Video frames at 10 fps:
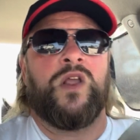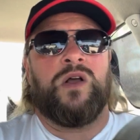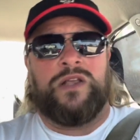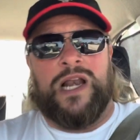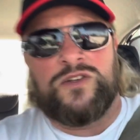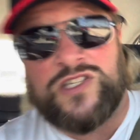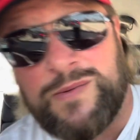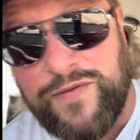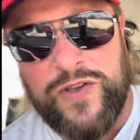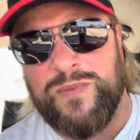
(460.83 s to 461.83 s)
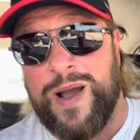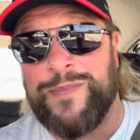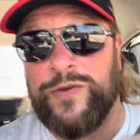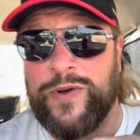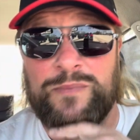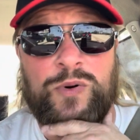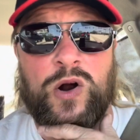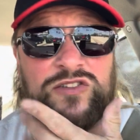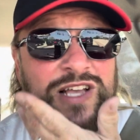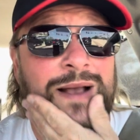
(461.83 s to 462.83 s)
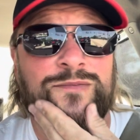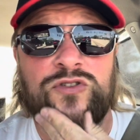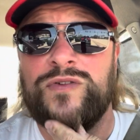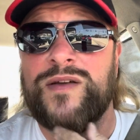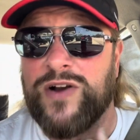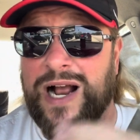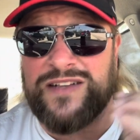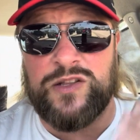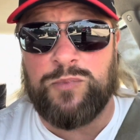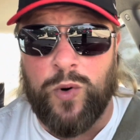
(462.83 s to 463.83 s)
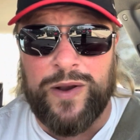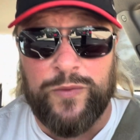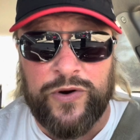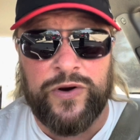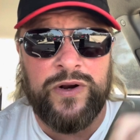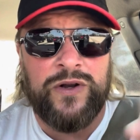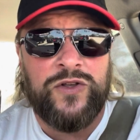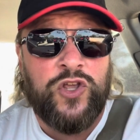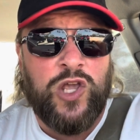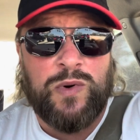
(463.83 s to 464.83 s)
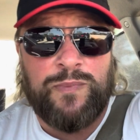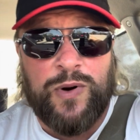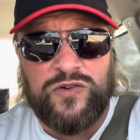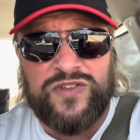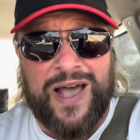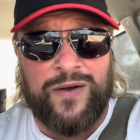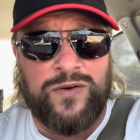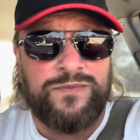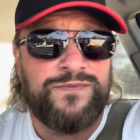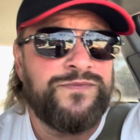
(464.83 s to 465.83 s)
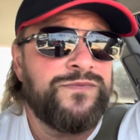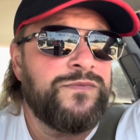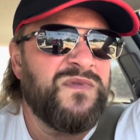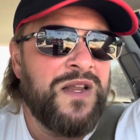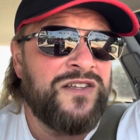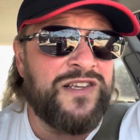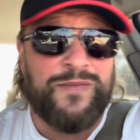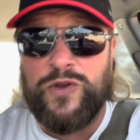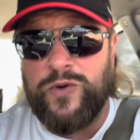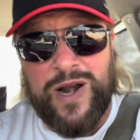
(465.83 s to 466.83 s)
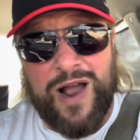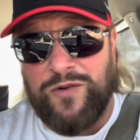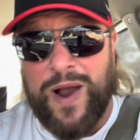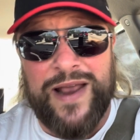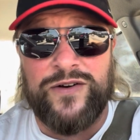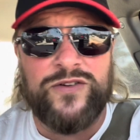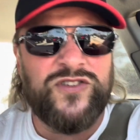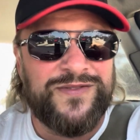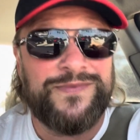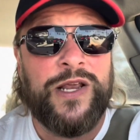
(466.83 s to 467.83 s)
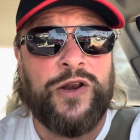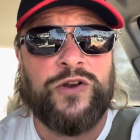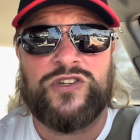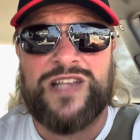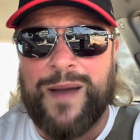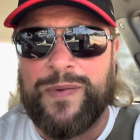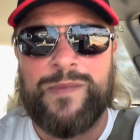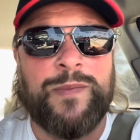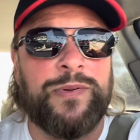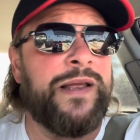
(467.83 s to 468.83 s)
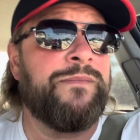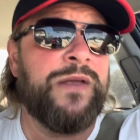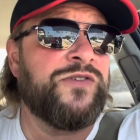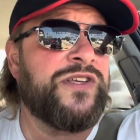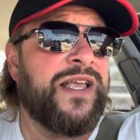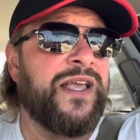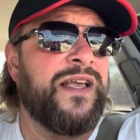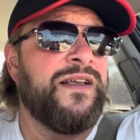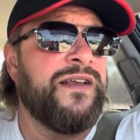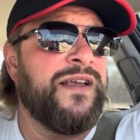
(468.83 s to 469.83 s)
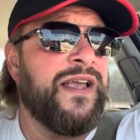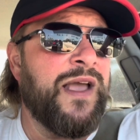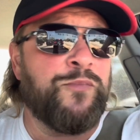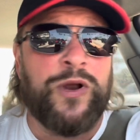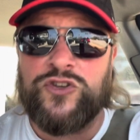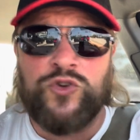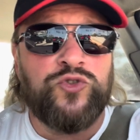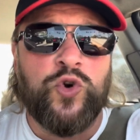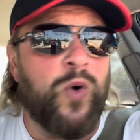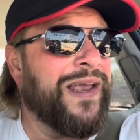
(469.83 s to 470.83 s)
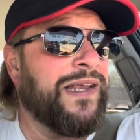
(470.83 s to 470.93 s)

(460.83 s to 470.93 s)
You know, some of you might be doing it part-time, so you never got to the point where you were burnt out. Some of you are not writers. You're just happy to be playing music. It brings you joy.